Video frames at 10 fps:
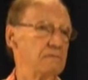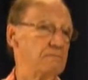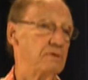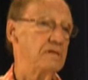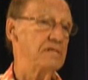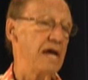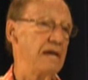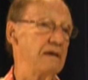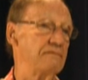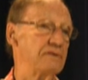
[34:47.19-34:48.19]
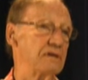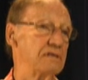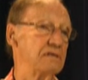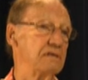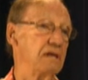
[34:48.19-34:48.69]
put his hand up for
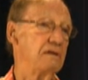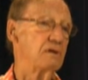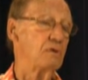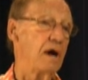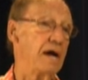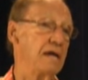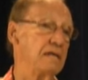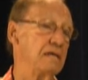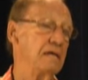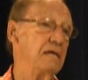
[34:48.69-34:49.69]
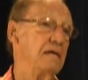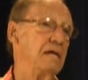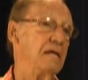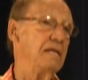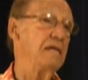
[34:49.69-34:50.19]
quiet, and then